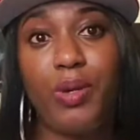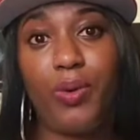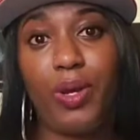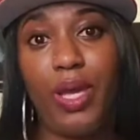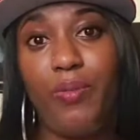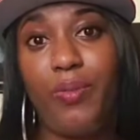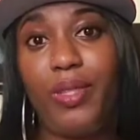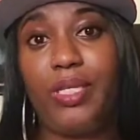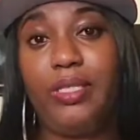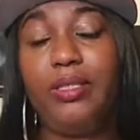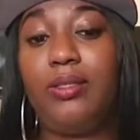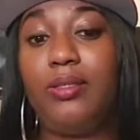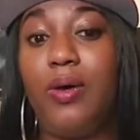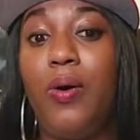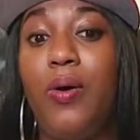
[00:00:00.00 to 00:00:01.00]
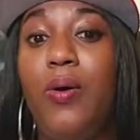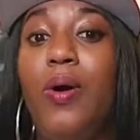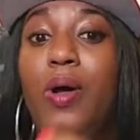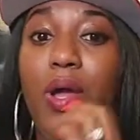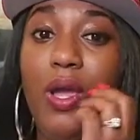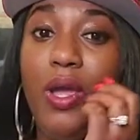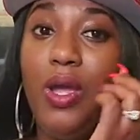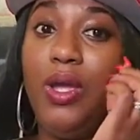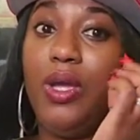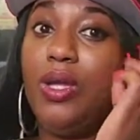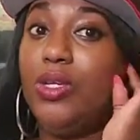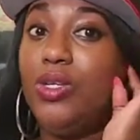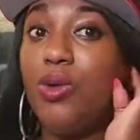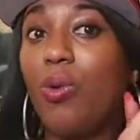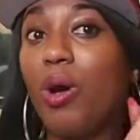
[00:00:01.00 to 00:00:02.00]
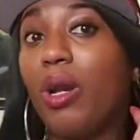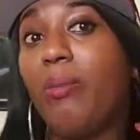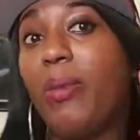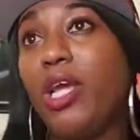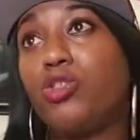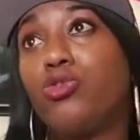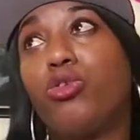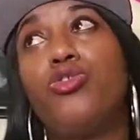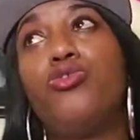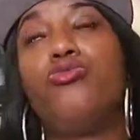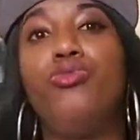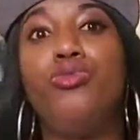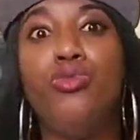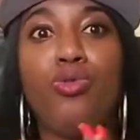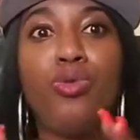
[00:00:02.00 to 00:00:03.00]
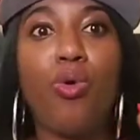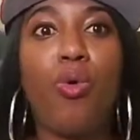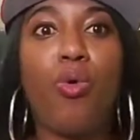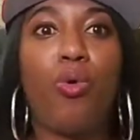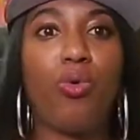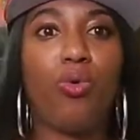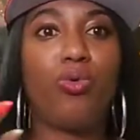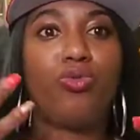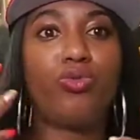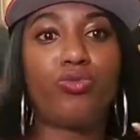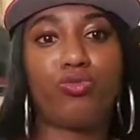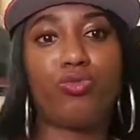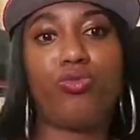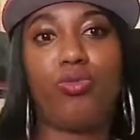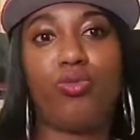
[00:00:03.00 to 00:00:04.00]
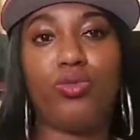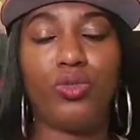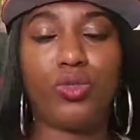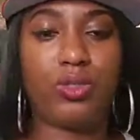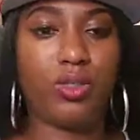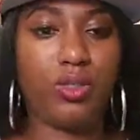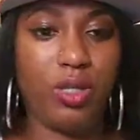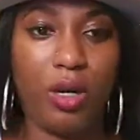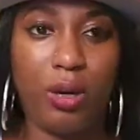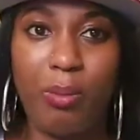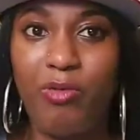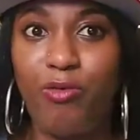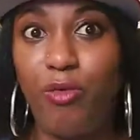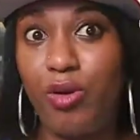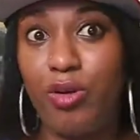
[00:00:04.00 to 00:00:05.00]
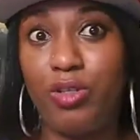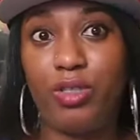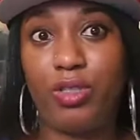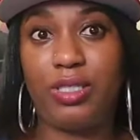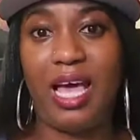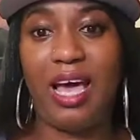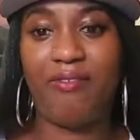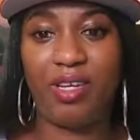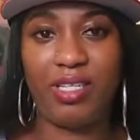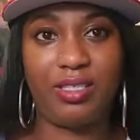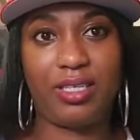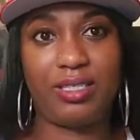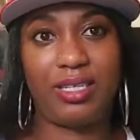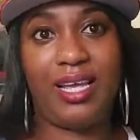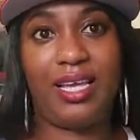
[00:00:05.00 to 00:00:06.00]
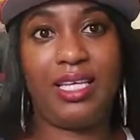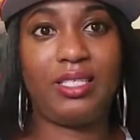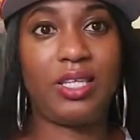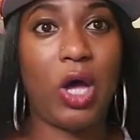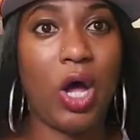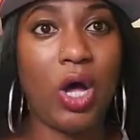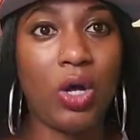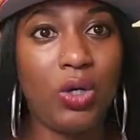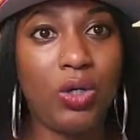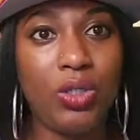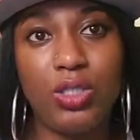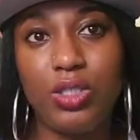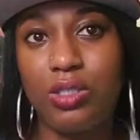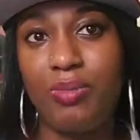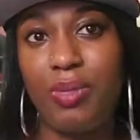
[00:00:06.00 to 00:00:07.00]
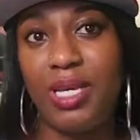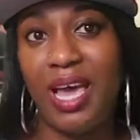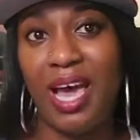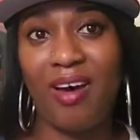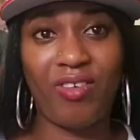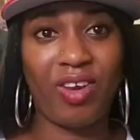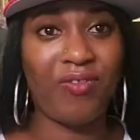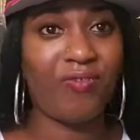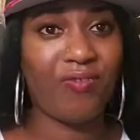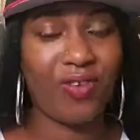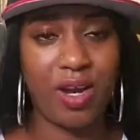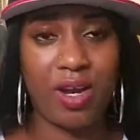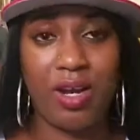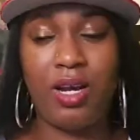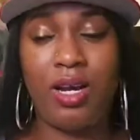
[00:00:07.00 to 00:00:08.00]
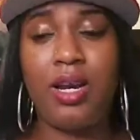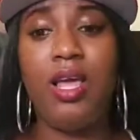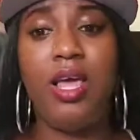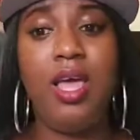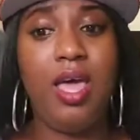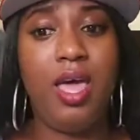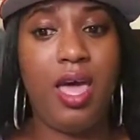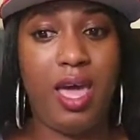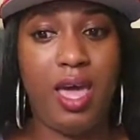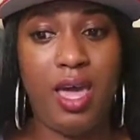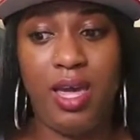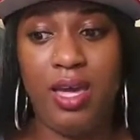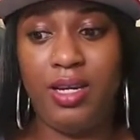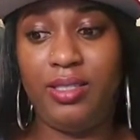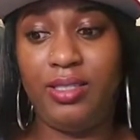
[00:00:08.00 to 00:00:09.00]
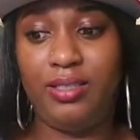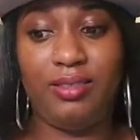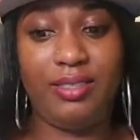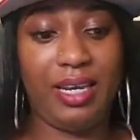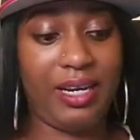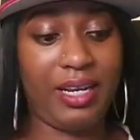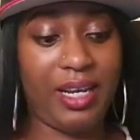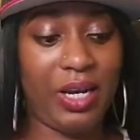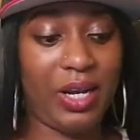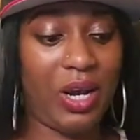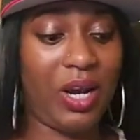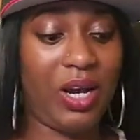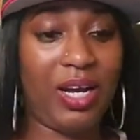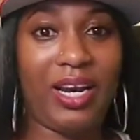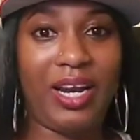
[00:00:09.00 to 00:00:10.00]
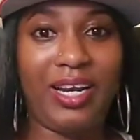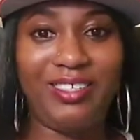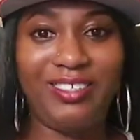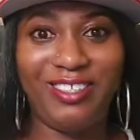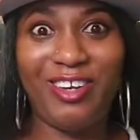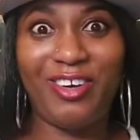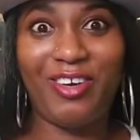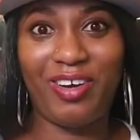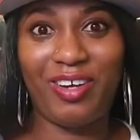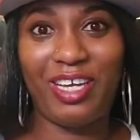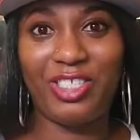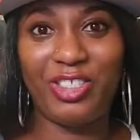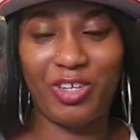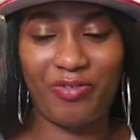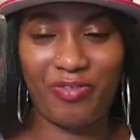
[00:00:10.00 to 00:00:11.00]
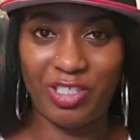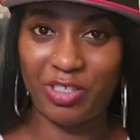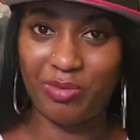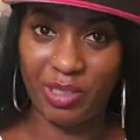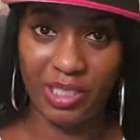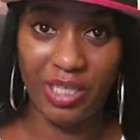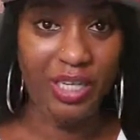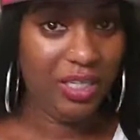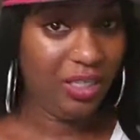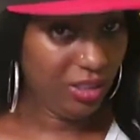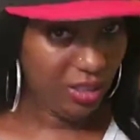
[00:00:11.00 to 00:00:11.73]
be okay with it. So you want to make sure you know the rules, you know, before you just having sex. Like, it's all good to be having fun and getting it on and, you know, get your adventure, but